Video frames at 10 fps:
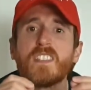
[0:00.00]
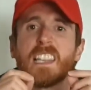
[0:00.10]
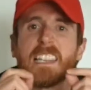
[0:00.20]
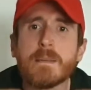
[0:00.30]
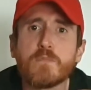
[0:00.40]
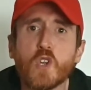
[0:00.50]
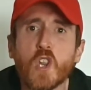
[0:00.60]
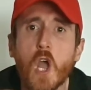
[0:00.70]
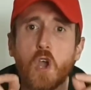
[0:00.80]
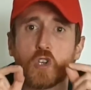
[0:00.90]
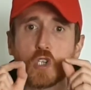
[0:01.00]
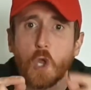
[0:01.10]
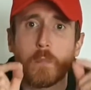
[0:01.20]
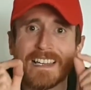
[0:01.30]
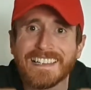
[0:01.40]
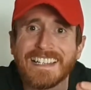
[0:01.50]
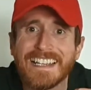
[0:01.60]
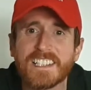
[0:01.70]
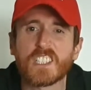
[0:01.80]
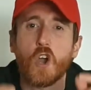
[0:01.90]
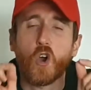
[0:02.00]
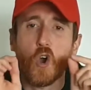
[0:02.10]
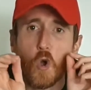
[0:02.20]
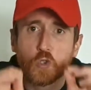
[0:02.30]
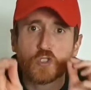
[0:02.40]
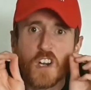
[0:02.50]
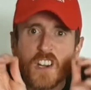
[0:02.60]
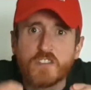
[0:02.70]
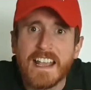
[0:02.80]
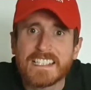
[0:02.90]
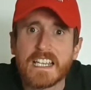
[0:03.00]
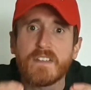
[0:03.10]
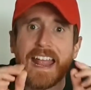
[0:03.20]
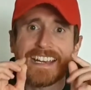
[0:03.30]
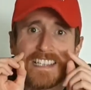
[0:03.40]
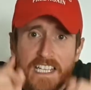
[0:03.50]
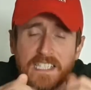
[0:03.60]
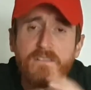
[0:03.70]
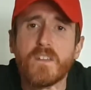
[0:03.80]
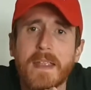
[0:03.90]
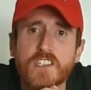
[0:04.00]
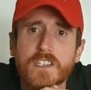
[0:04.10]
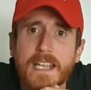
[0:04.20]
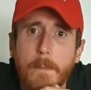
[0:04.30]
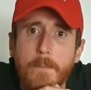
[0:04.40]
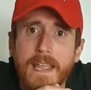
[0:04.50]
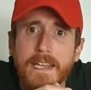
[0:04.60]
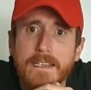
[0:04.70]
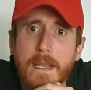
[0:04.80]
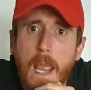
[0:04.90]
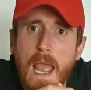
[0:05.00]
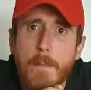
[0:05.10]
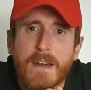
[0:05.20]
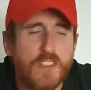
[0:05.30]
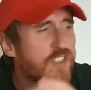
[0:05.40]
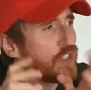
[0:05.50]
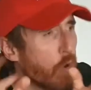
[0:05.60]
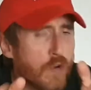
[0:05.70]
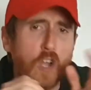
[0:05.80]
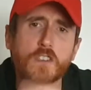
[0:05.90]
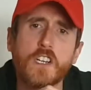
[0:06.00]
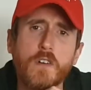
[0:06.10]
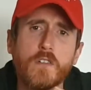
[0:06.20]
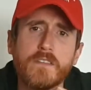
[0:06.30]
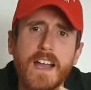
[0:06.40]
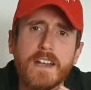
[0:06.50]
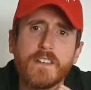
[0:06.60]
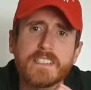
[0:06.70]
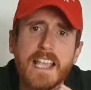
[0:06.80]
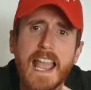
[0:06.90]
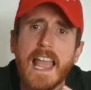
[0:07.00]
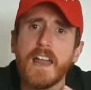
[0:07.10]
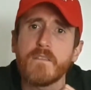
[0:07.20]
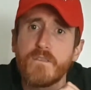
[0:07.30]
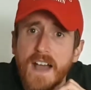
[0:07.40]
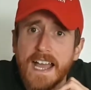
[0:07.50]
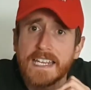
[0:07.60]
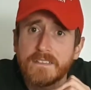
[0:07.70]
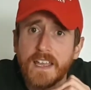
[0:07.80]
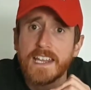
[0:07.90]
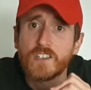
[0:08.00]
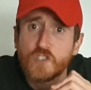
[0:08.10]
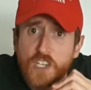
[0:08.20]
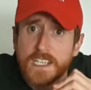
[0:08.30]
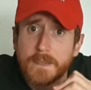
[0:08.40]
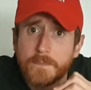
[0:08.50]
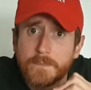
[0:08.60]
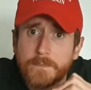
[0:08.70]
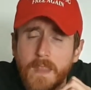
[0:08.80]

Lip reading: The liberal, global elite, ultra-aggressive disinformation campaign about the so-called coronavirus and 5G.